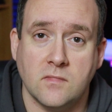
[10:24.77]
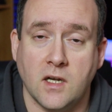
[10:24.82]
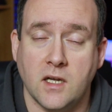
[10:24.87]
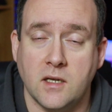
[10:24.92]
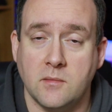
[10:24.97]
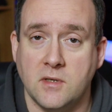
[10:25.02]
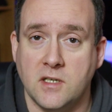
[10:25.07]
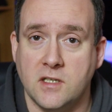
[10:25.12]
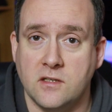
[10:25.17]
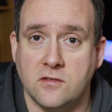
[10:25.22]

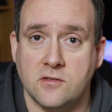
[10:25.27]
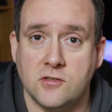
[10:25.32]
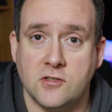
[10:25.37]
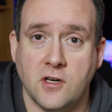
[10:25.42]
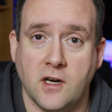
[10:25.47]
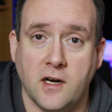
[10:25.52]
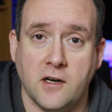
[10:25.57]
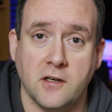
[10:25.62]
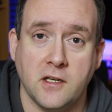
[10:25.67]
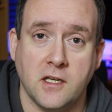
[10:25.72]
I mean
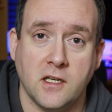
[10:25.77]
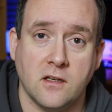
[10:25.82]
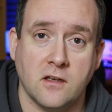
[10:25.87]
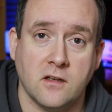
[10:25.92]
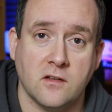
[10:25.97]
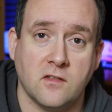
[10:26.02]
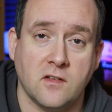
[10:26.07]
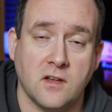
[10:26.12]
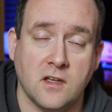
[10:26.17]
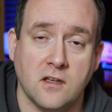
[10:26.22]
sharing
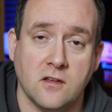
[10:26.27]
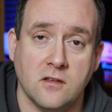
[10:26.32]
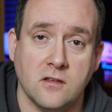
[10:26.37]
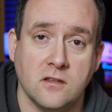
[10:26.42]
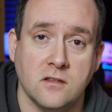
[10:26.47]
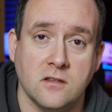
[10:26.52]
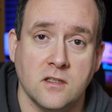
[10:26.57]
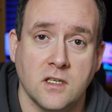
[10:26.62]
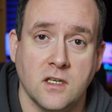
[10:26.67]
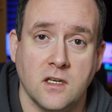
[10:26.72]
a
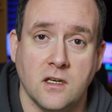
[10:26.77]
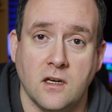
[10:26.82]
single